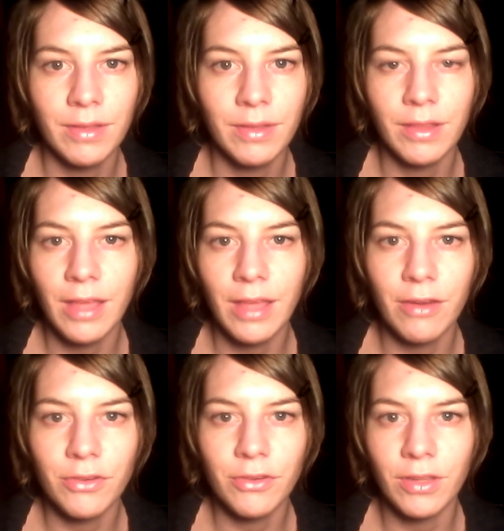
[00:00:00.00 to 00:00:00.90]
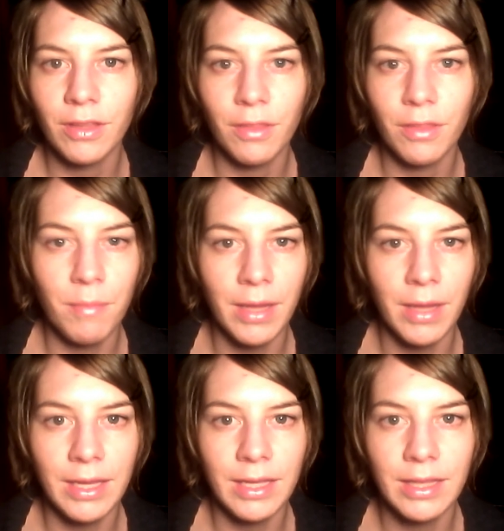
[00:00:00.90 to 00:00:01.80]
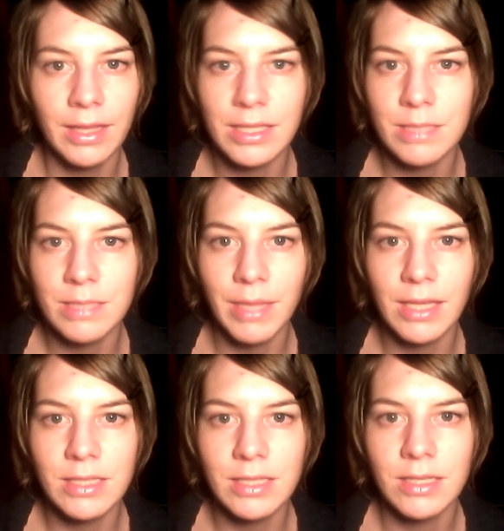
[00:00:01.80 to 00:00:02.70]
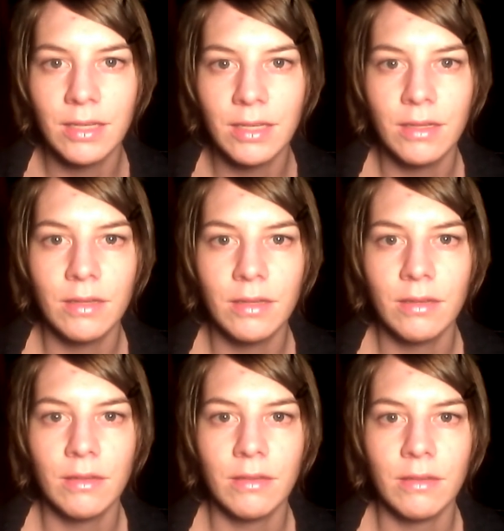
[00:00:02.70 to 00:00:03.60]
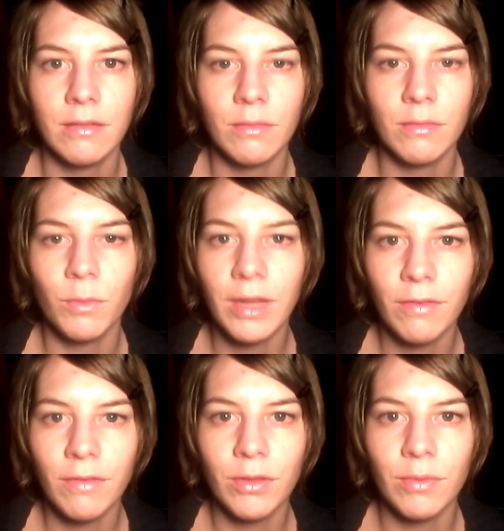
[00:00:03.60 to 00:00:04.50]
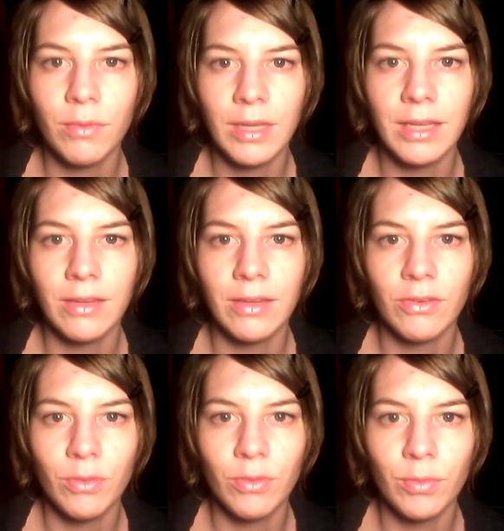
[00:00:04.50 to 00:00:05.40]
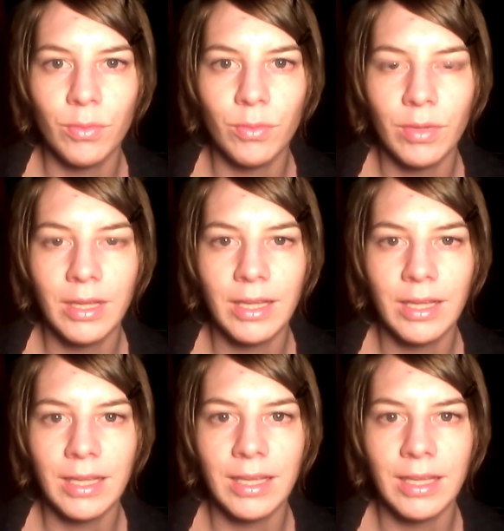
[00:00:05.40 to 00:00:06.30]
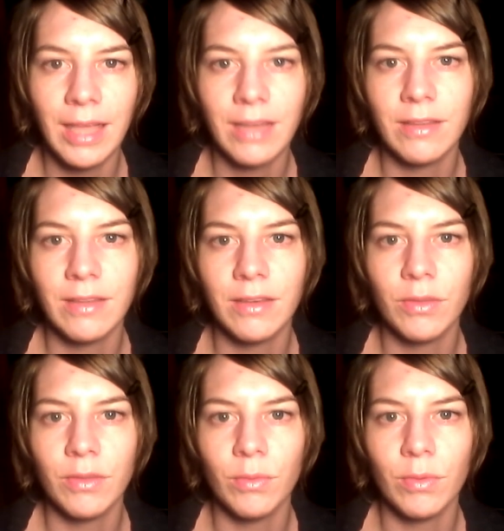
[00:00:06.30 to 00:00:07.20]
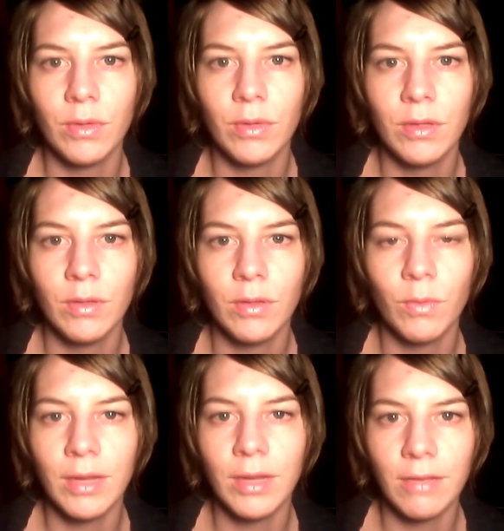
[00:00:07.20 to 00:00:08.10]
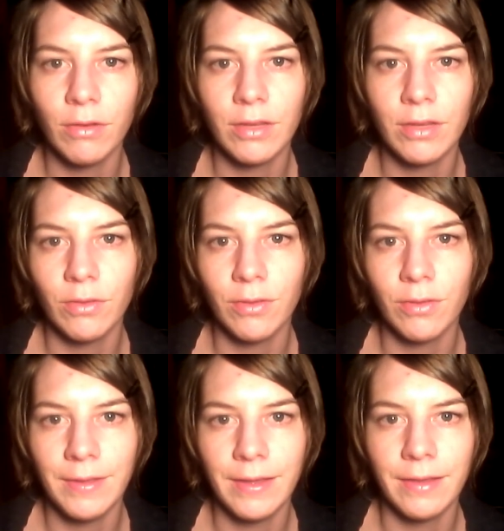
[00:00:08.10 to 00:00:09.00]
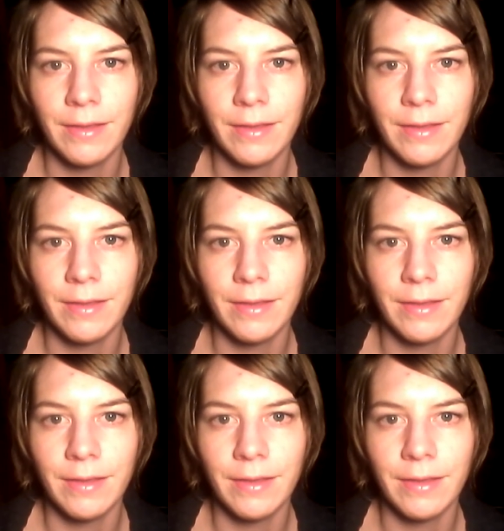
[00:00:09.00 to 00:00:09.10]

the energy, the money, the space, whatever you need to get to whatever it is you're seeking.